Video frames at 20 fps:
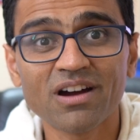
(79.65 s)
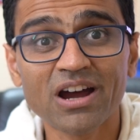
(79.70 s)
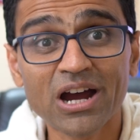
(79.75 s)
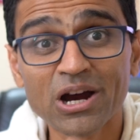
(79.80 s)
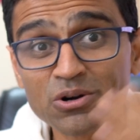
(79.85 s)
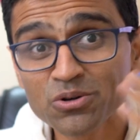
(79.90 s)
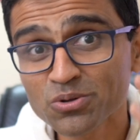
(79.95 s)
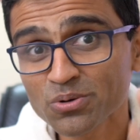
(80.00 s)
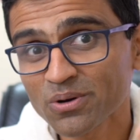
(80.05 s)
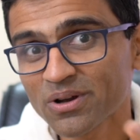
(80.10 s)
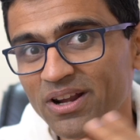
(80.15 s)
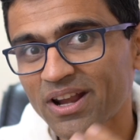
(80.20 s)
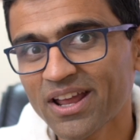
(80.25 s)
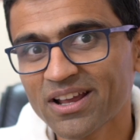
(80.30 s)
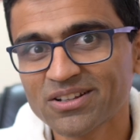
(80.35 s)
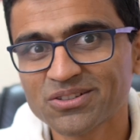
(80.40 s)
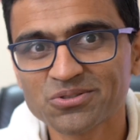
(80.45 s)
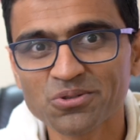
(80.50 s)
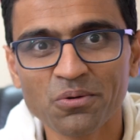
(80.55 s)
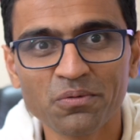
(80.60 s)
how to
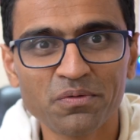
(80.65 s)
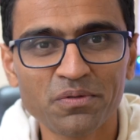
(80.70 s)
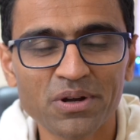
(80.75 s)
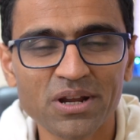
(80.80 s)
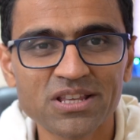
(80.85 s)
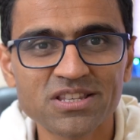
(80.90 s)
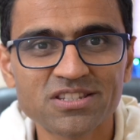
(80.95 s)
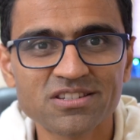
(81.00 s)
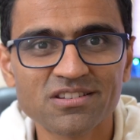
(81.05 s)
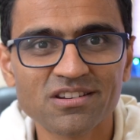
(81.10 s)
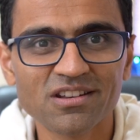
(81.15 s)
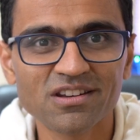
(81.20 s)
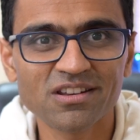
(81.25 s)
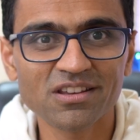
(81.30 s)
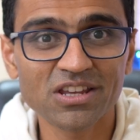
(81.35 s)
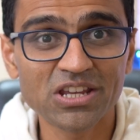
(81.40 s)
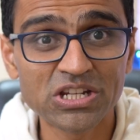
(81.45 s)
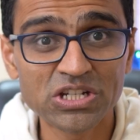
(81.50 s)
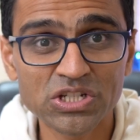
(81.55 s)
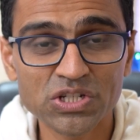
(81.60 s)
crack software
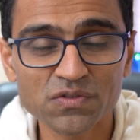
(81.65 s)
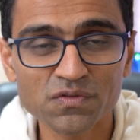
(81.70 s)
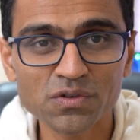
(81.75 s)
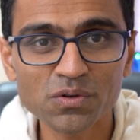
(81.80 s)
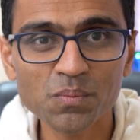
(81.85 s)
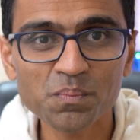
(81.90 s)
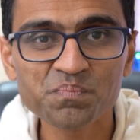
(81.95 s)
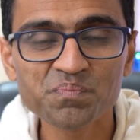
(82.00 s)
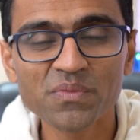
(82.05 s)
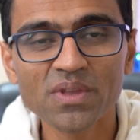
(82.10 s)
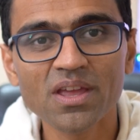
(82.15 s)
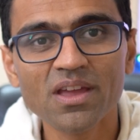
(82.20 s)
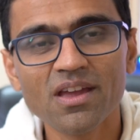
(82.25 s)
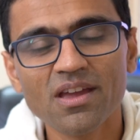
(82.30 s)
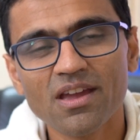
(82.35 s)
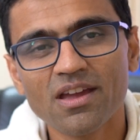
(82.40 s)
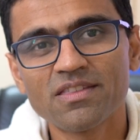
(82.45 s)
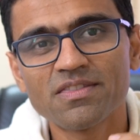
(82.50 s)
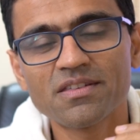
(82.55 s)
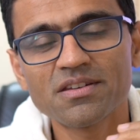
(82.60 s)
engineering interview.
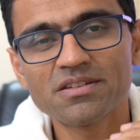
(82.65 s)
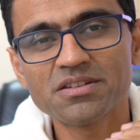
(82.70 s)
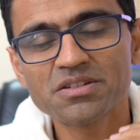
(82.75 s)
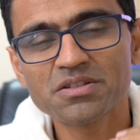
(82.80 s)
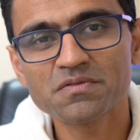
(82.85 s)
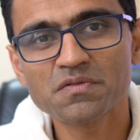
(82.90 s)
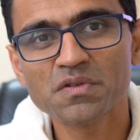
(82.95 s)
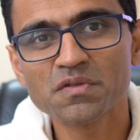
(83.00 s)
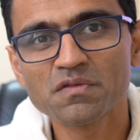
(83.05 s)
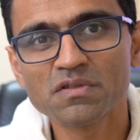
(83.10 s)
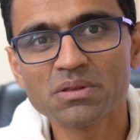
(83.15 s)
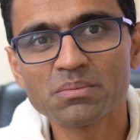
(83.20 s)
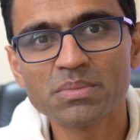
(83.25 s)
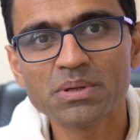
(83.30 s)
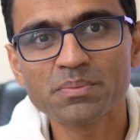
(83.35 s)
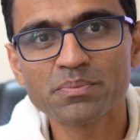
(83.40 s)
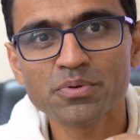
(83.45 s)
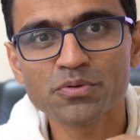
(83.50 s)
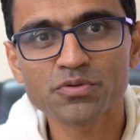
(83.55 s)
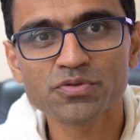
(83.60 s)
And the interview will be
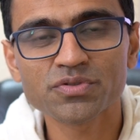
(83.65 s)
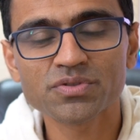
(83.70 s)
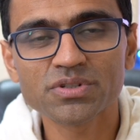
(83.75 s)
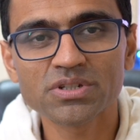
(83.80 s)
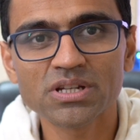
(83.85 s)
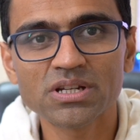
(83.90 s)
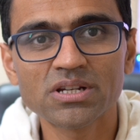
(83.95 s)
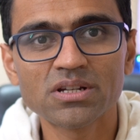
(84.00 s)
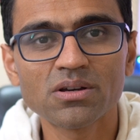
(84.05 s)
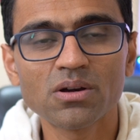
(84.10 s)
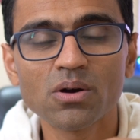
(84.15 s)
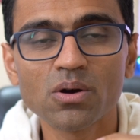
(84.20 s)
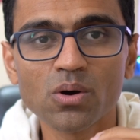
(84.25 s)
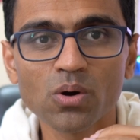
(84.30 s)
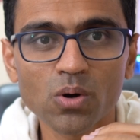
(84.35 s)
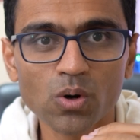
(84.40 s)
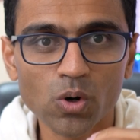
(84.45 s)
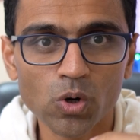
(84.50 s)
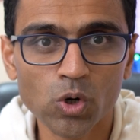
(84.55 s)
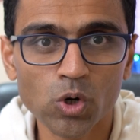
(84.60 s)
posted
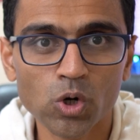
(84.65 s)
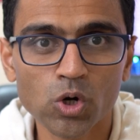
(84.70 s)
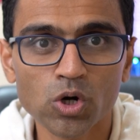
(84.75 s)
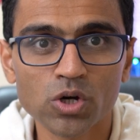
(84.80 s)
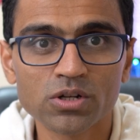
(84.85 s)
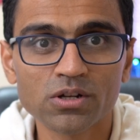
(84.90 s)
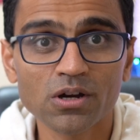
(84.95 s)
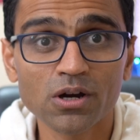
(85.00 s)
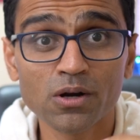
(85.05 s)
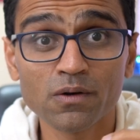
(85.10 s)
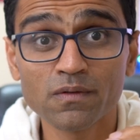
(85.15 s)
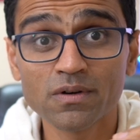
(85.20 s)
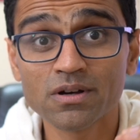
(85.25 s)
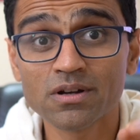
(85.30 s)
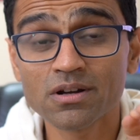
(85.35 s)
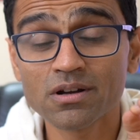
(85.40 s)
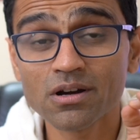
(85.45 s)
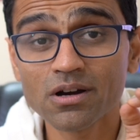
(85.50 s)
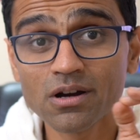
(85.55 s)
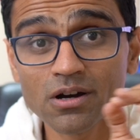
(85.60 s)
on our
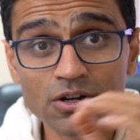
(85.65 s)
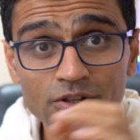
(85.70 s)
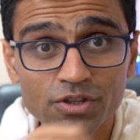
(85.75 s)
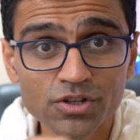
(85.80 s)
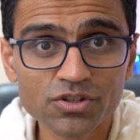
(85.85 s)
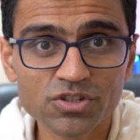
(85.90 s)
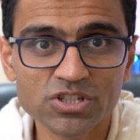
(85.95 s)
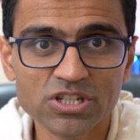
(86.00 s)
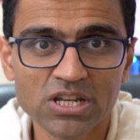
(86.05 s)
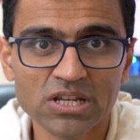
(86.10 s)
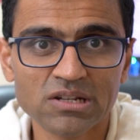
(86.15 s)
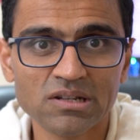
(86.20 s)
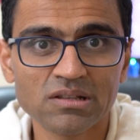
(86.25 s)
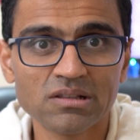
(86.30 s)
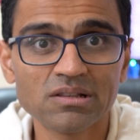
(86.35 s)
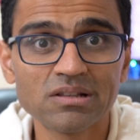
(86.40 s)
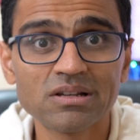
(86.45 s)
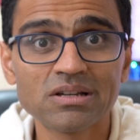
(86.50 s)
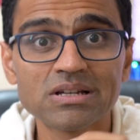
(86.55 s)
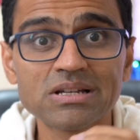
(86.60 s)
other
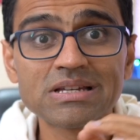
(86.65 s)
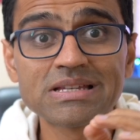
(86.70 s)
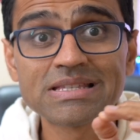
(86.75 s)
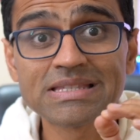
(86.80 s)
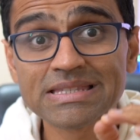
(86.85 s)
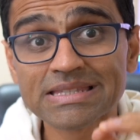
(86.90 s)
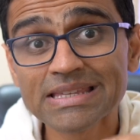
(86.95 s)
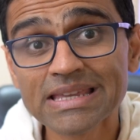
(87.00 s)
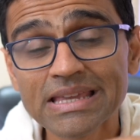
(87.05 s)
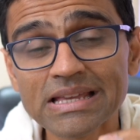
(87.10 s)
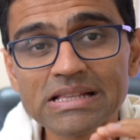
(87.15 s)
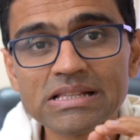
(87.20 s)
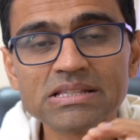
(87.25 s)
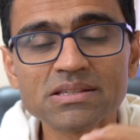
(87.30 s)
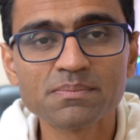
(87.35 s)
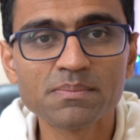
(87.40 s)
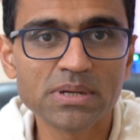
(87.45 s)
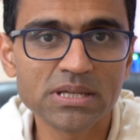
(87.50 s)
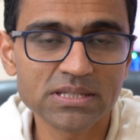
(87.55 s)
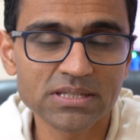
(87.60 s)
channel, Skills
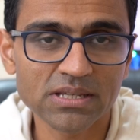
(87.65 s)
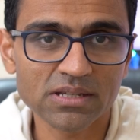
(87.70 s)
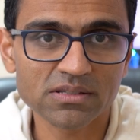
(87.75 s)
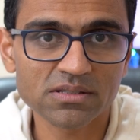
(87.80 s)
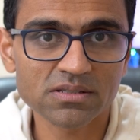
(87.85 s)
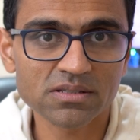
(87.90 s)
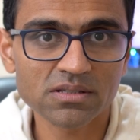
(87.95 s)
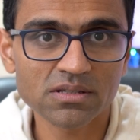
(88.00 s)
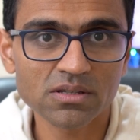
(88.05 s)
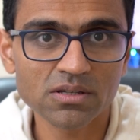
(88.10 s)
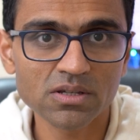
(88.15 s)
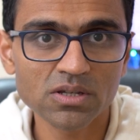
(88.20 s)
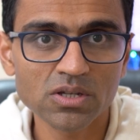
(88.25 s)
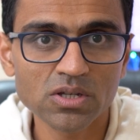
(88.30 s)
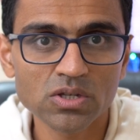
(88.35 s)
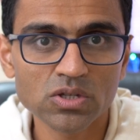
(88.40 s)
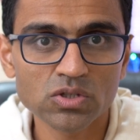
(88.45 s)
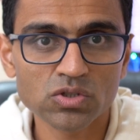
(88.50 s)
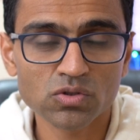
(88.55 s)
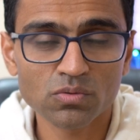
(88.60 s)
Basics.
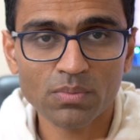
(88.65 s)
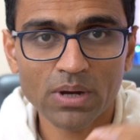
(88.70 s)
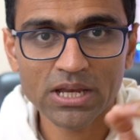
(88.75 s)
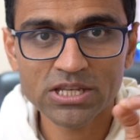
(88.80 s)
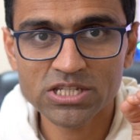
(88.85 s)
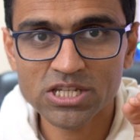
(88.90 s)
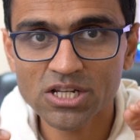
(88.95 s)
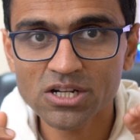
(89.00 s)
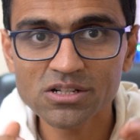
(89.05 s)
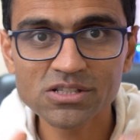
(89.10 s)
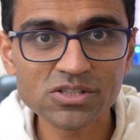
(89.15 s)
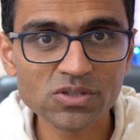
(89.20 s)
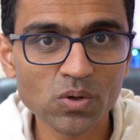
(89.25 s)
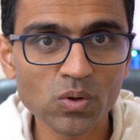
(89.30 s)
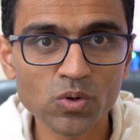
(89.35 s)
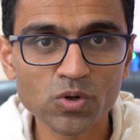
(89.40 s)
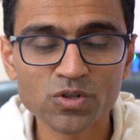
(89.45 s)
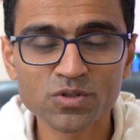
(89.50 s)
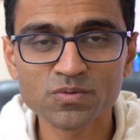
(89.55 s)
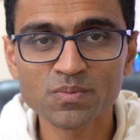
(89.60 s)
So my channel is
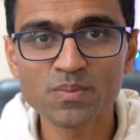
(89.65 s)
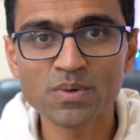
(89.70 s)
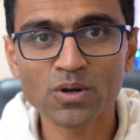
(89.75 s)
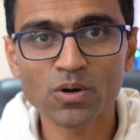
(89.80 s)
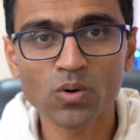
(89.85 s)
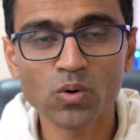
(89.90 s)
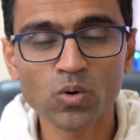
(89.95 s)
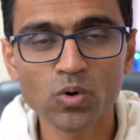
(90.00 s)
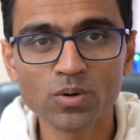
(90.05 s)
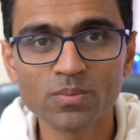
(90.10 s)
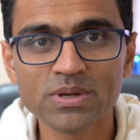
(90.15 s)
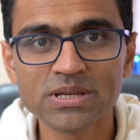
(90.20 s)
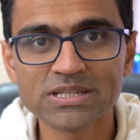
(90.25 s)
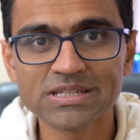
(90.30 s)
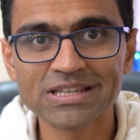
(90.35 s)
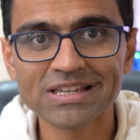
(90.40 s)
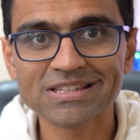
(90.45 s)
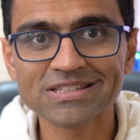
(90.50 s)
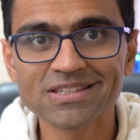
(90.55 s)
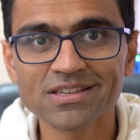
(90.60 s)
Code
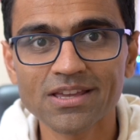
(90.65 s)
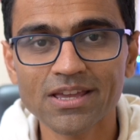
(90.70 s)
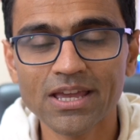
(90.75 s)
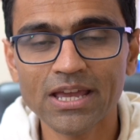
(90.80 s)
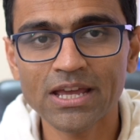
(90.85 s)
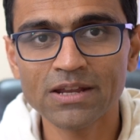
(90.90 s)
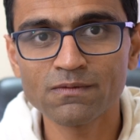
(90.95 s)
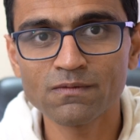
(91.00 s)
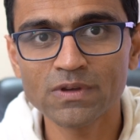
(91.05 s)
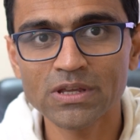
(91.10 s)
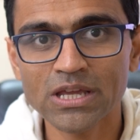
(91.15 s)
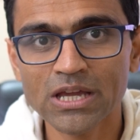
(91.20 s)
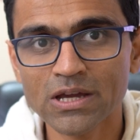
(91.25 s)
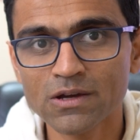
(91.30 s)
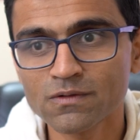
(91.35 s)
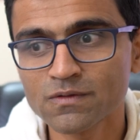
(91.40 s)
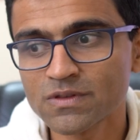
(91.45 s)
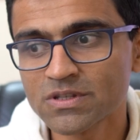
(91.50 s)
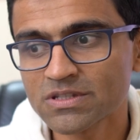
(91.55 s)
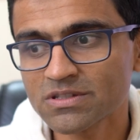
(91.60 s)
Basics, and we
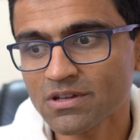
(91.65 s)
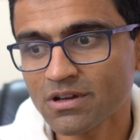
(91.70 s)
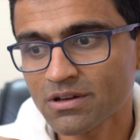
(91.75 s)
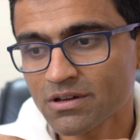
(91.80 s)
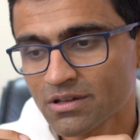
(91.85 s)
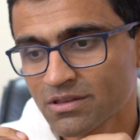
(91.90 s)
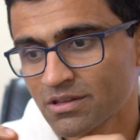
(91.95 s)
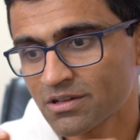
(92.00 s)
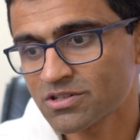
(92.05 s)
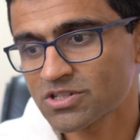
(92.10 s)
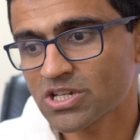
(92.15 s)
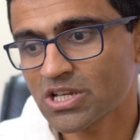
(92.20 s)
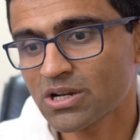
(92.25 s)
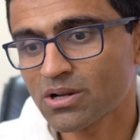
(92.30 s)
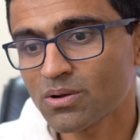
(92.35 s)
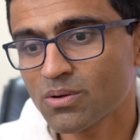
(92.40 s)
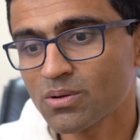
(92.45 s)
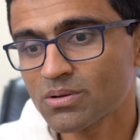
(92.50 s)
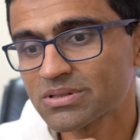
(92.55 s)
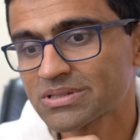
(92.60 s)
have this other
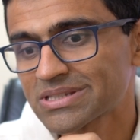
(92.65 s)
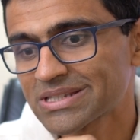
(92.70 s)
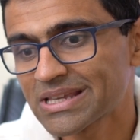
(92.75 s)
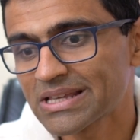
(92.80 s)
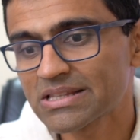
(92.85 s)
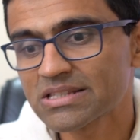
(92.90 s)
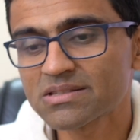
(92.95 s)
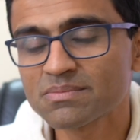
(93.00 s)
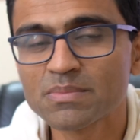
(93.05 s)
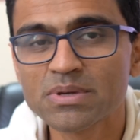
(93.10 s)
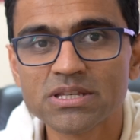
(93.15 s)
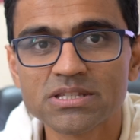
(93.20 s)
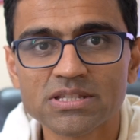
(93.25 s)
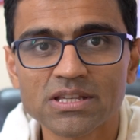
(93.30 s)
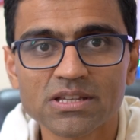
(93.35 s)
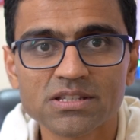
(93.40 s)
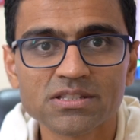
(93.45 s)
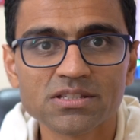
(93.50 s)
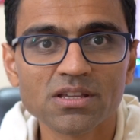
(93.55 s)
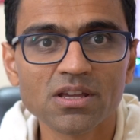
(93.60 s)
channel called Skills
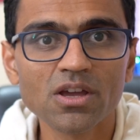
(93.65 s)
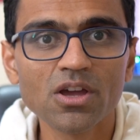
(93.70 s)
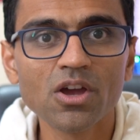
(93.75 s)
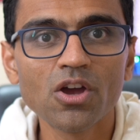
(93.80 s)
Basics,